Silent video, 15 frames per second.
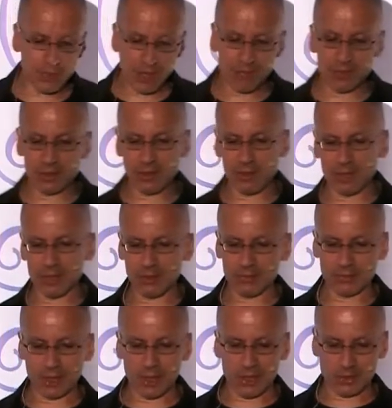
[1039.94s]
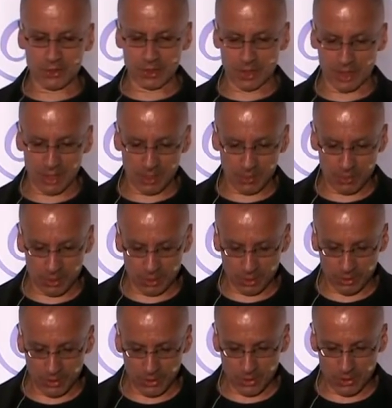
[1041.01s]
in the middle of College Green, with
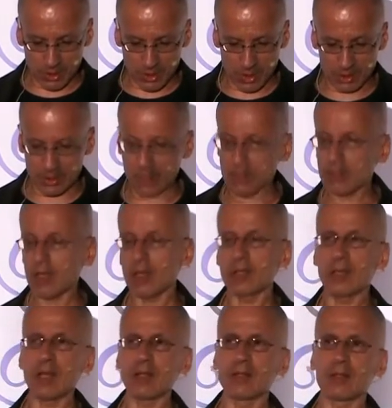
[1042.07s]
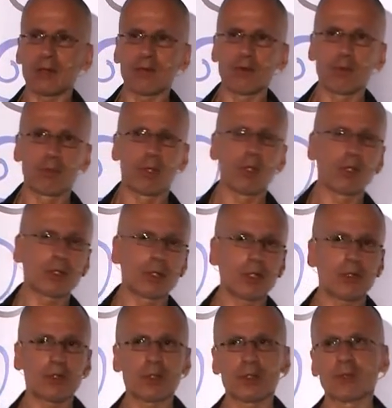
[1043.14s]
all this, uh, they, they interview
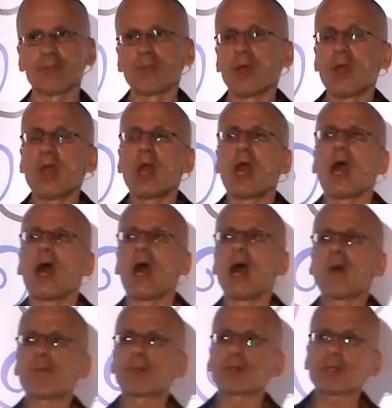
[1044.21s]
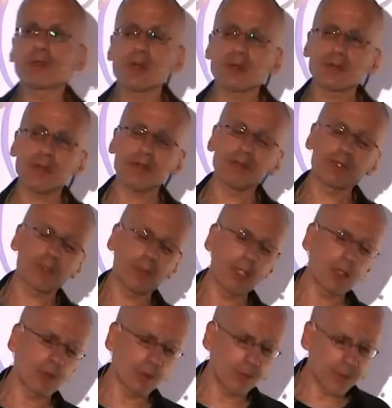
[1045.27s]
politicians uh, position yourself
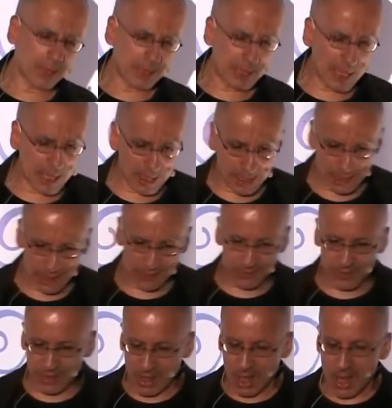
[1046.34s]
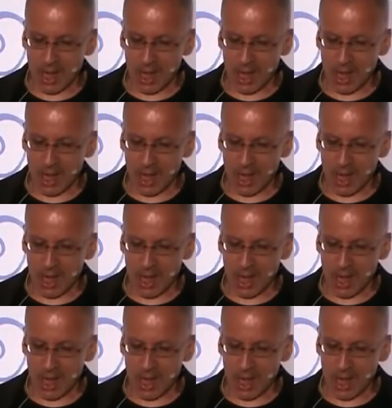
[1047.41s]
middle with placards,